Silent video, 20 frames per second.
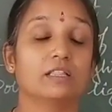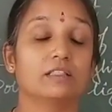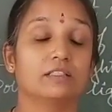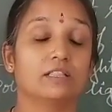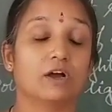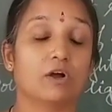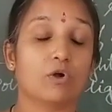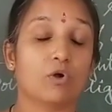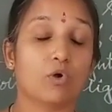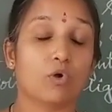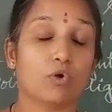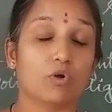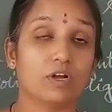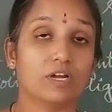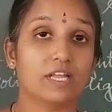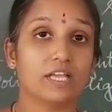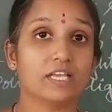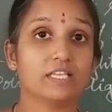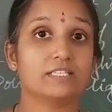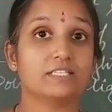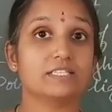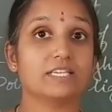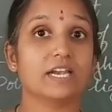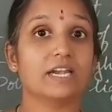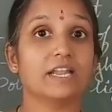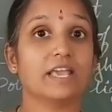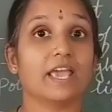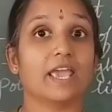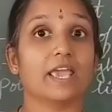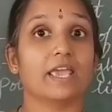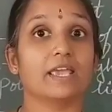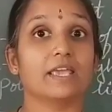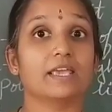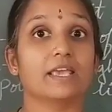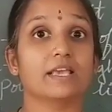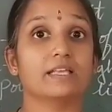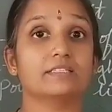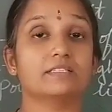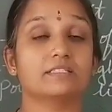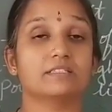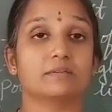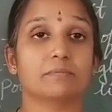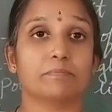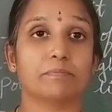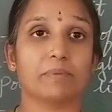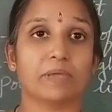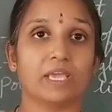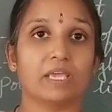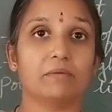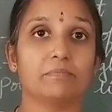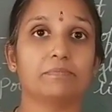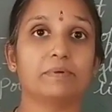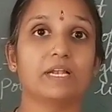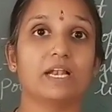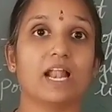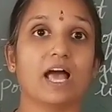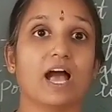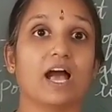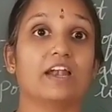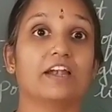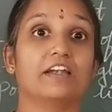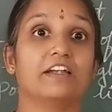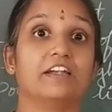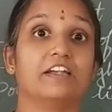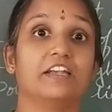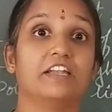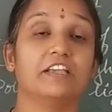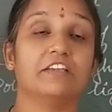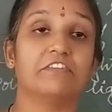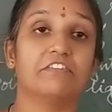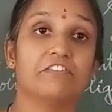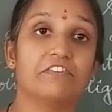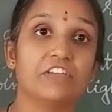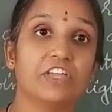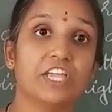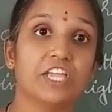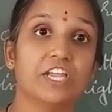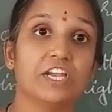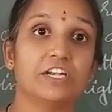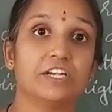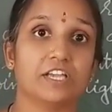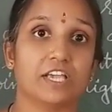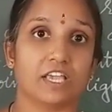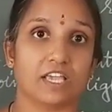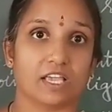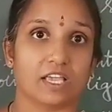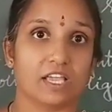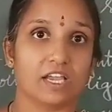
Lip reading: the oldest and youngest people are defeating